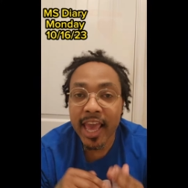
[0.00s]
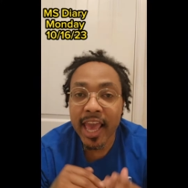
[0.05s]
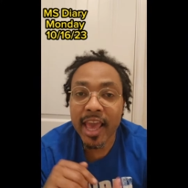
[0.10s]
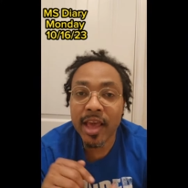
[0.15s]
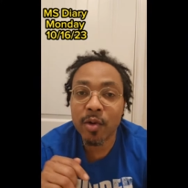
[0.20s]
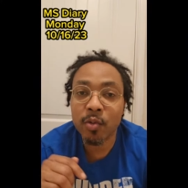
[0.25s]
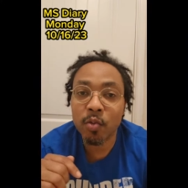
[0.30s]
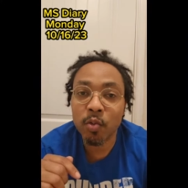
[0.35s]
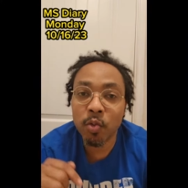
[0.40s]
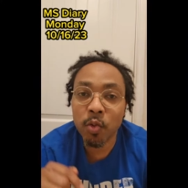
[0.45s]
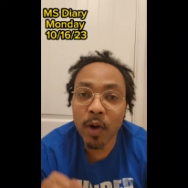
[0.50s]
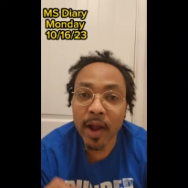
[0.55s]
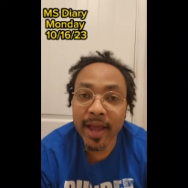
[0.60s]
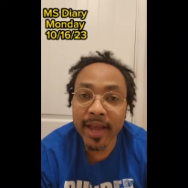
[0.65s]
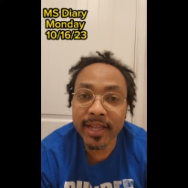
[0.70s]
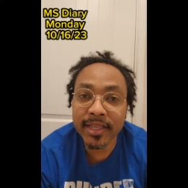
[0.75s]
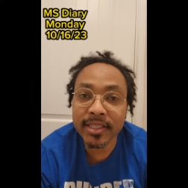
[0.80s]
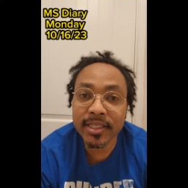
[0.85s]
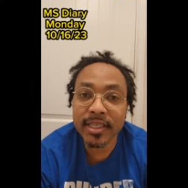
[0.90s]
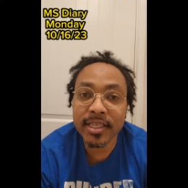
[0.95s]
and
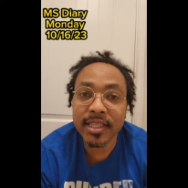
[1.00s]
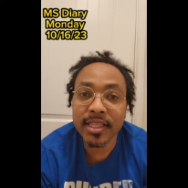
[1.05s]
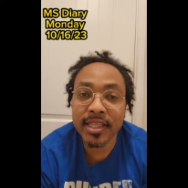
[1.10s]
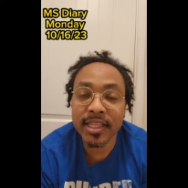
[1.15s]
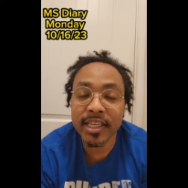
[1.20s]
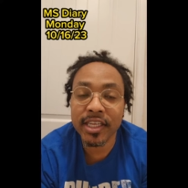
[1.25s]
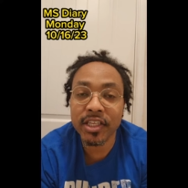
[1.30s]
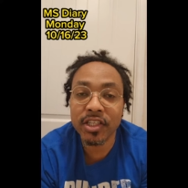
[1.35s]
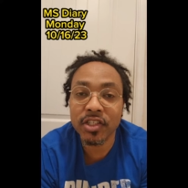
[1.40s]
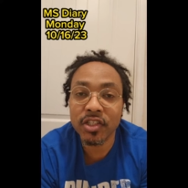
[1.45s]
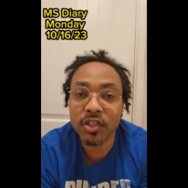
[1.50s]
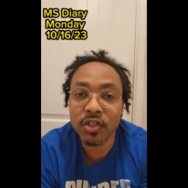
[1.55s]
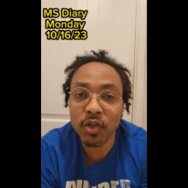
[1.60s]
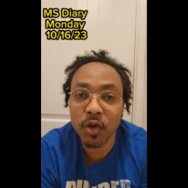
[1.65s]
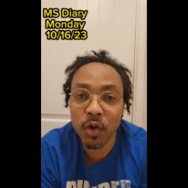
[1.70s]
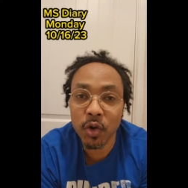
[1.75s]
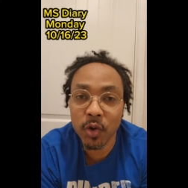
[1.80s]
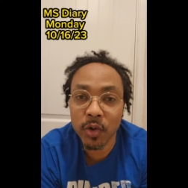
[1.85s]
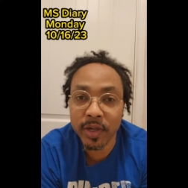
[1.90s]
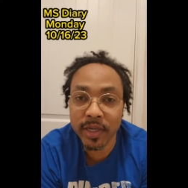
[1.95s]
write these
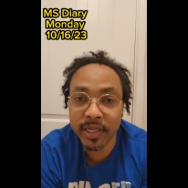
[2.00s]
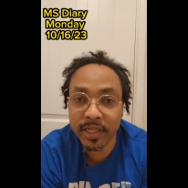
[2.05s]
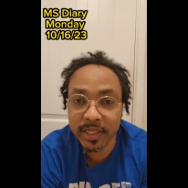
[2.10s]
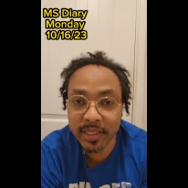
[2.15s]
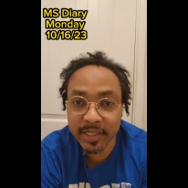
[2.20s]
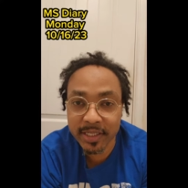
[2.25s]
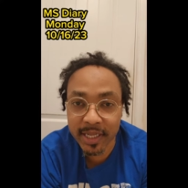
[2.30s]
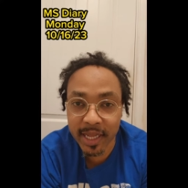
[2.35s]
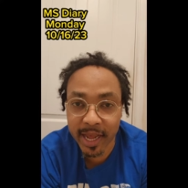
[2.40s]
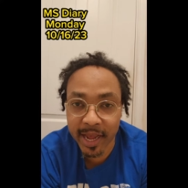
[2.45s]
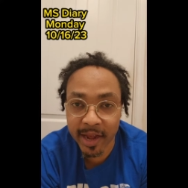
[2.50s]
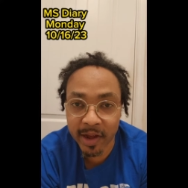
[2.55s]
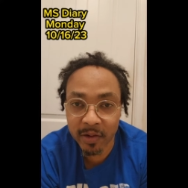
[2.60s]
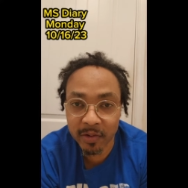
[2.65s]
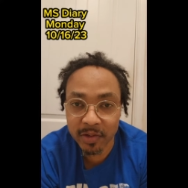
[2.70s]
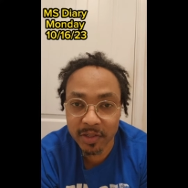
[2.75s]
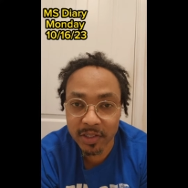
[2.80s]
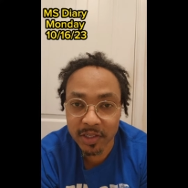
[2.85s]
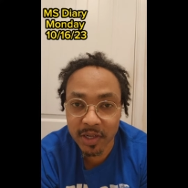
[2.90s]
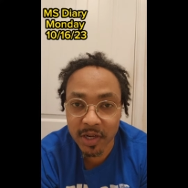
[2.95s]
stories
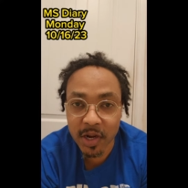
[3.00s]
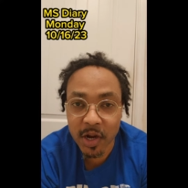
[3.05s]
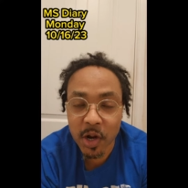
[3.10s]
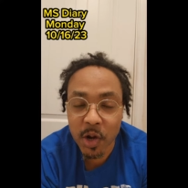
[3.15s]
out.